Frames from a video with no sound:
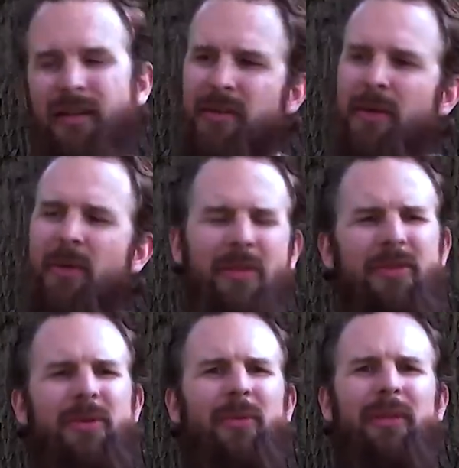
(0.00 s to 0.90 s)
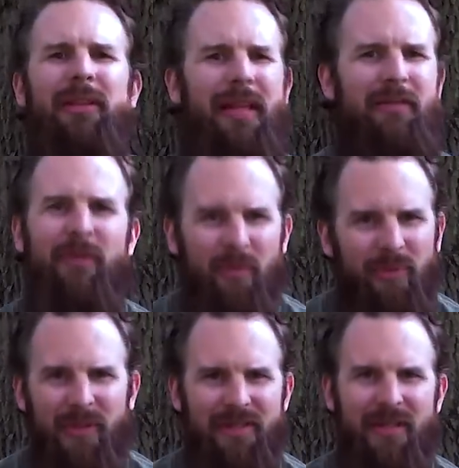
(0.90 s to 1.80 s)
Because I mean, there's no life in
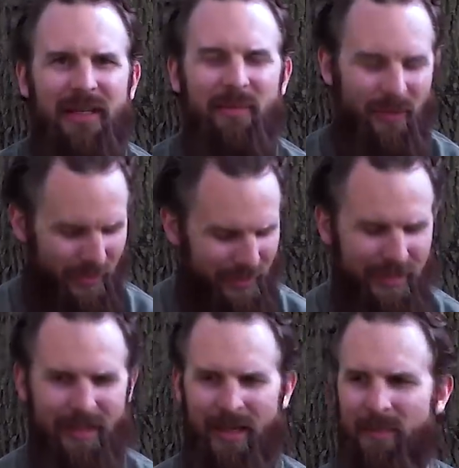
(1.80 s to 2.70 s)
prison anymore.